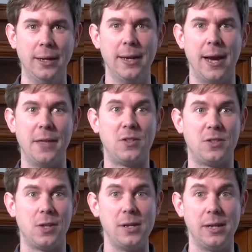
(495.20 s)
And then
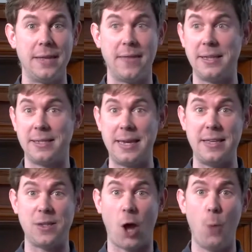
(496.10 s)
suddenly they see
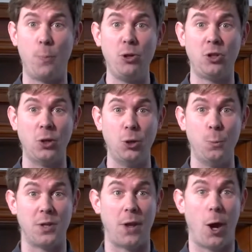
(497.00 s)
these open
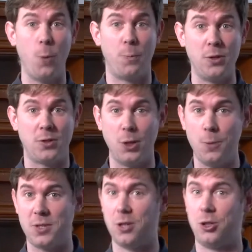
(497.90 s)
tombs. And open
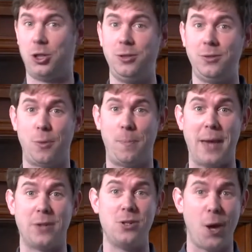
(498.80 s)
tombs to the Jews are a
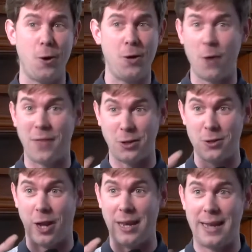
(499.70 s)
big no-no. They do
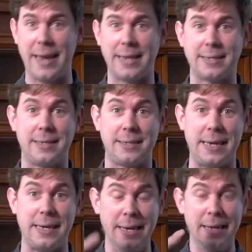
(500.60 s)
not like to
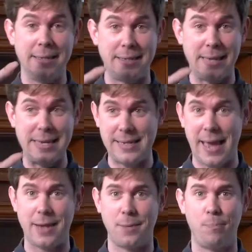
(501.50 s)
see
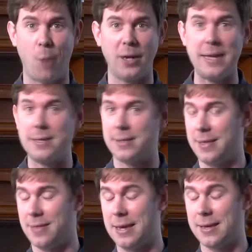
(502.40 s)
dead bodies. They
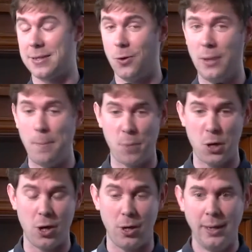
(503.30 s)
think it's all impure.